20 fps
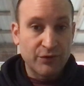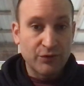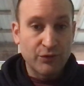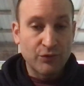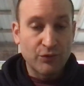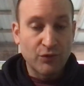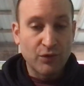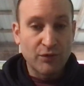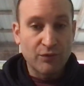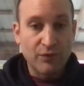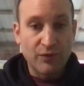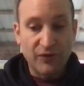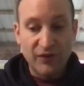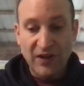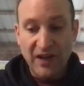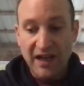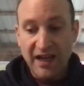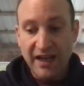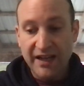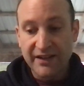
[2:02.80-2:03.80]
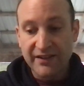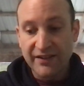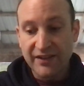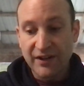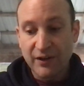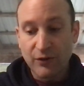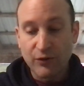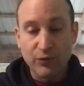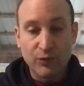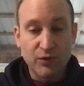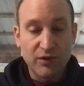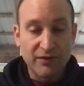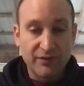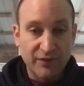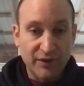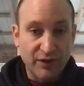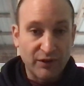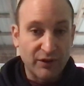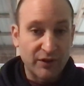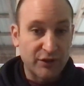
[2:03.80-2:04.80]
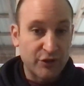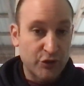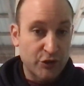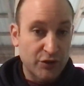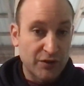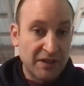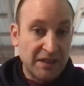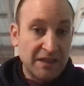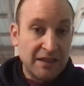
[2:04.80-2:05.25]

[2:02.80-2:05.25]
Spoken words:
who would reside at the Elderwood Village,